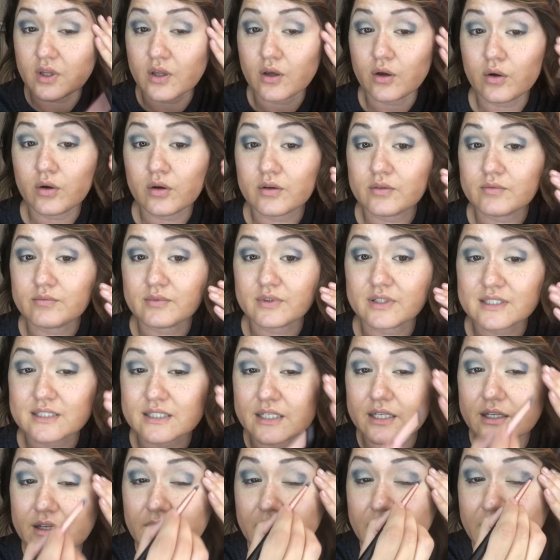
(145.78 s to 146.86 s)
Oh,
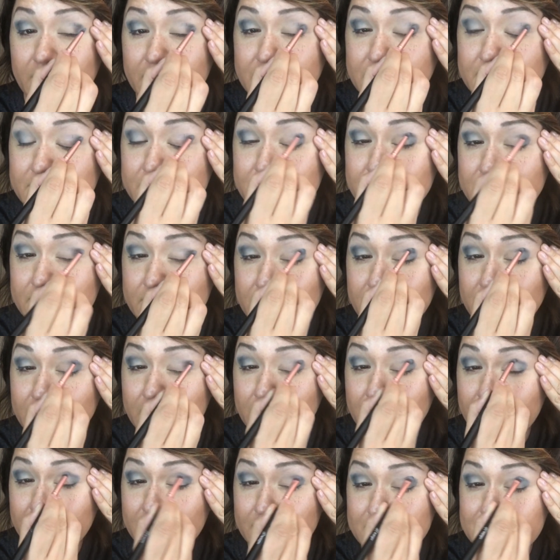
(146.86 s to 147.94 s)
see, and I didn't
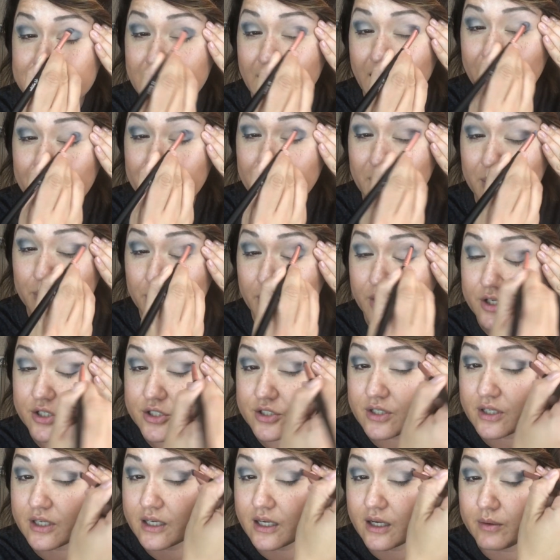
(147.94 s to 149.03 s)
tap my
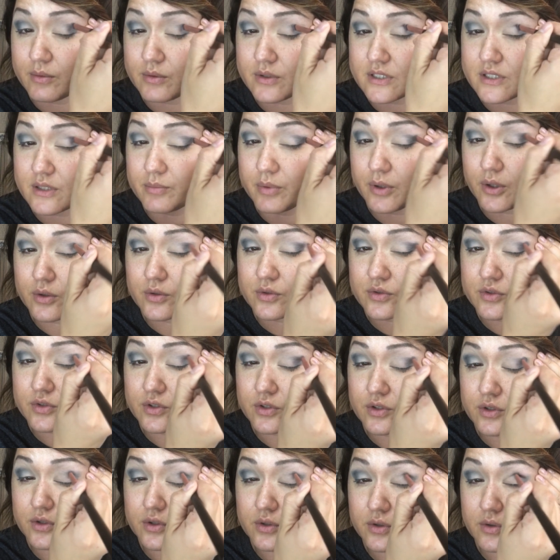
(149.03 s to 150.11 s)
brush like I was supposed
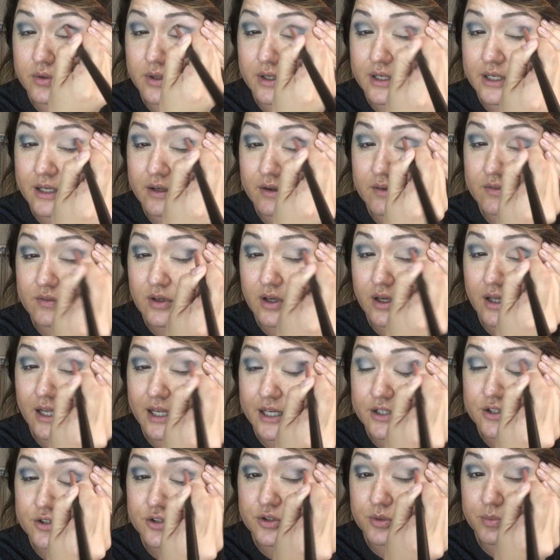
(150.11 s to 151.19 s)
to, and now I've got
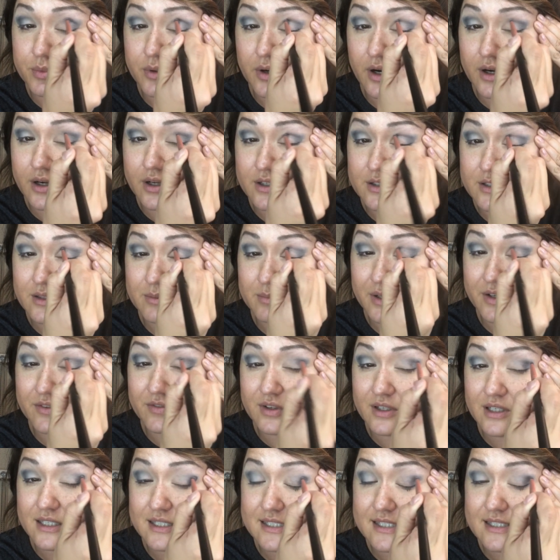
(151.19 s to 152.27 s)
extra product on my
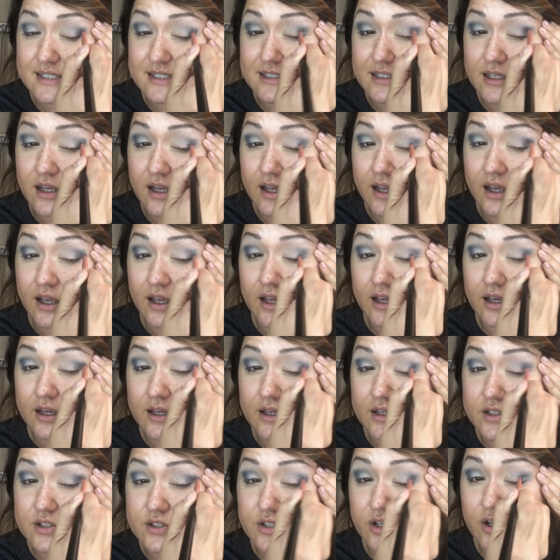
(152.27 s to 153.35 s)
face.
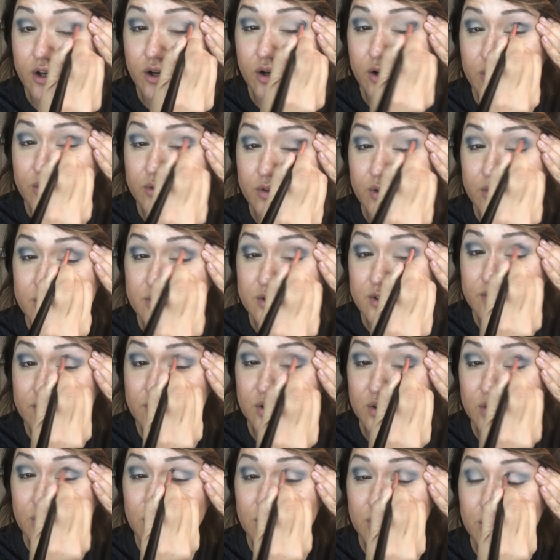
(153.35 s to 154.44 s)
So those of
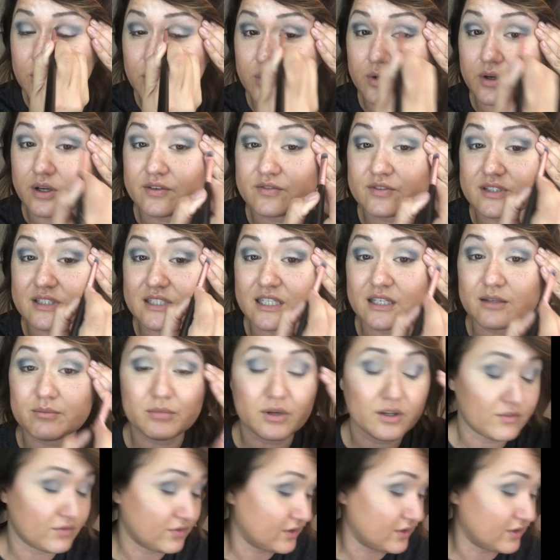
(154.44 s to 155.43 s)
you who have seen my